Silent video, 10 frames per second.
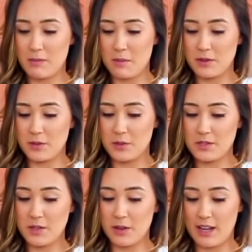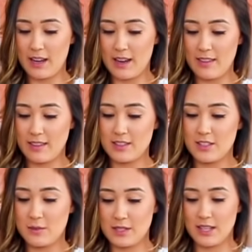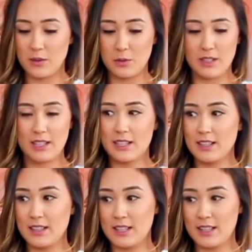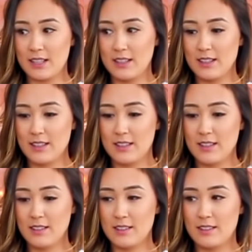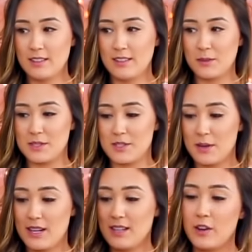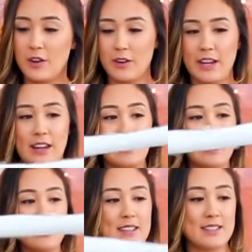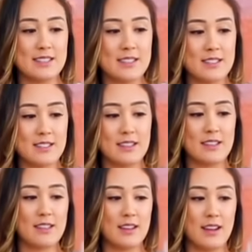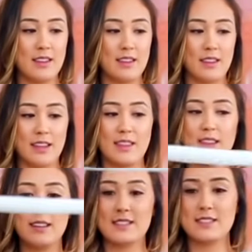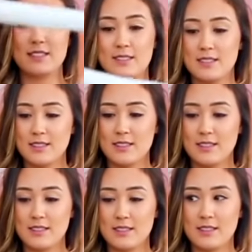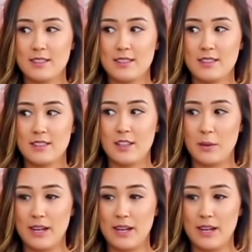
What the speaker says: I remember to do this? Okay, and then she was like holding it like, was this right? No, okay, yeah, like this, and then like this. No,